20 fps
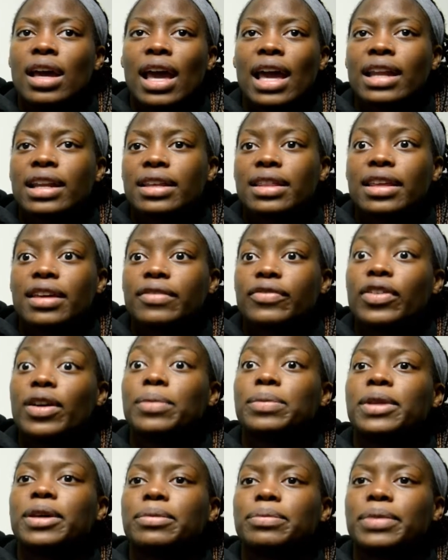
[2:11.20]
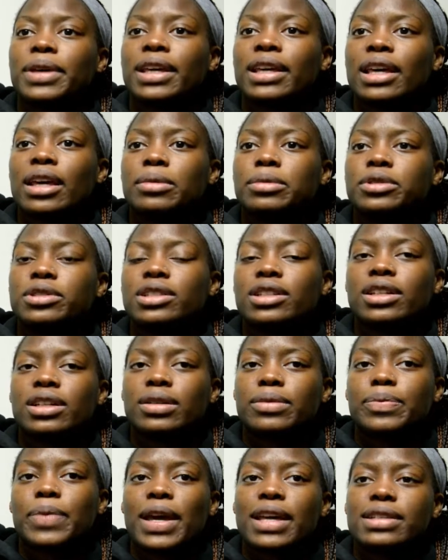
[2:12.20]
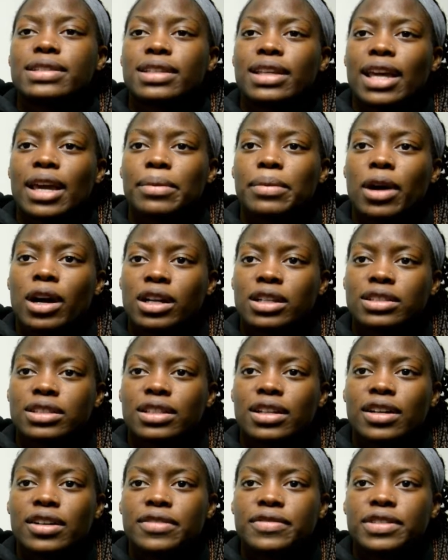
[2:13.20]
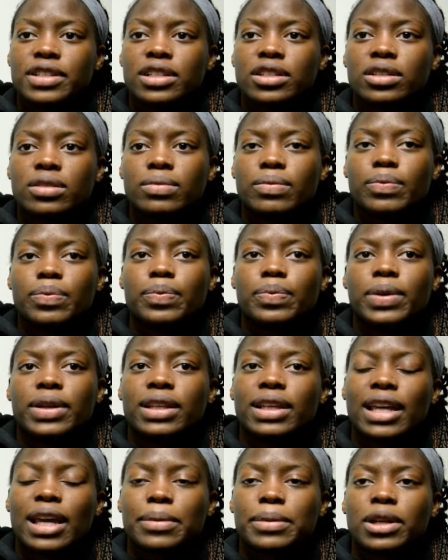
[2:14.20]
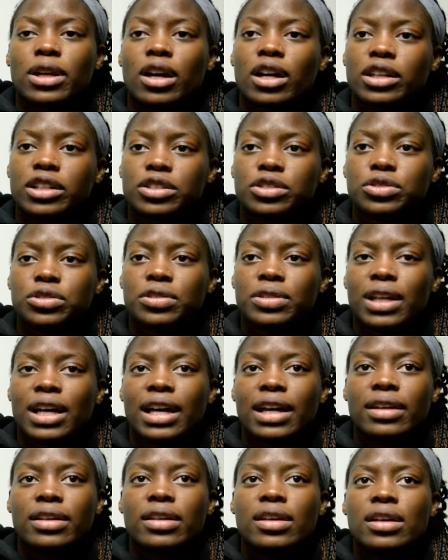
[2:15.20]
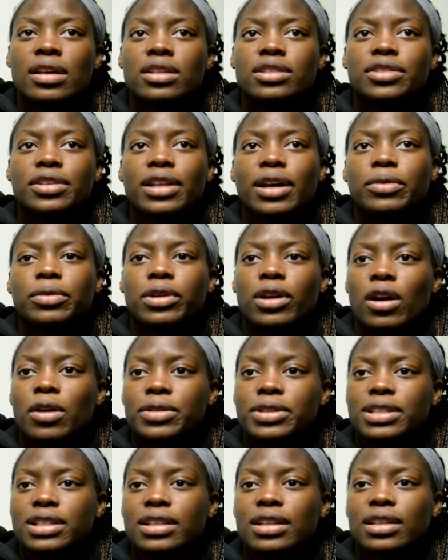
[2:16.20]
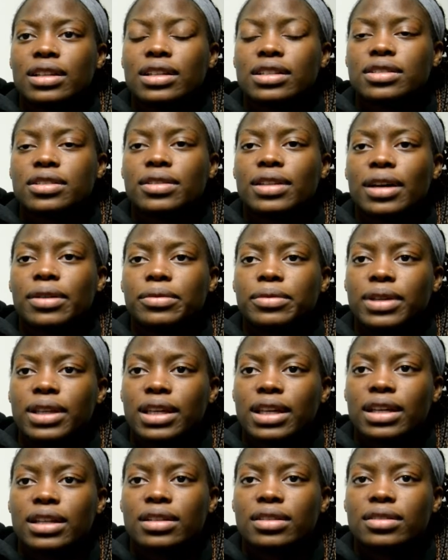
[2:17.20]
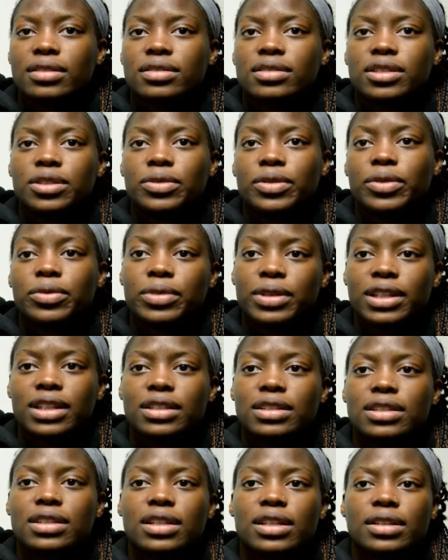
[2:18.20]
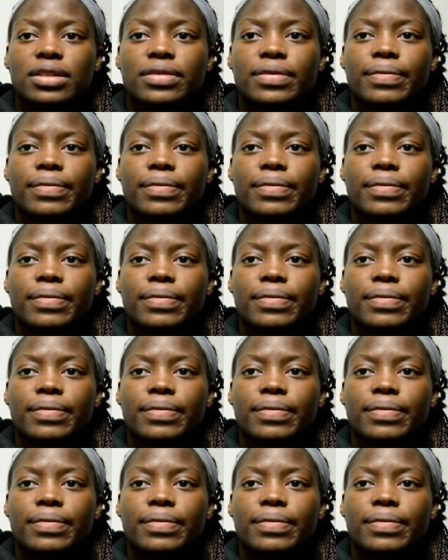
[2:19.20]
anything from them, being able to pace the game ourselves and put the game in our control. That so that we're always in the lead so that we can do what we need to do.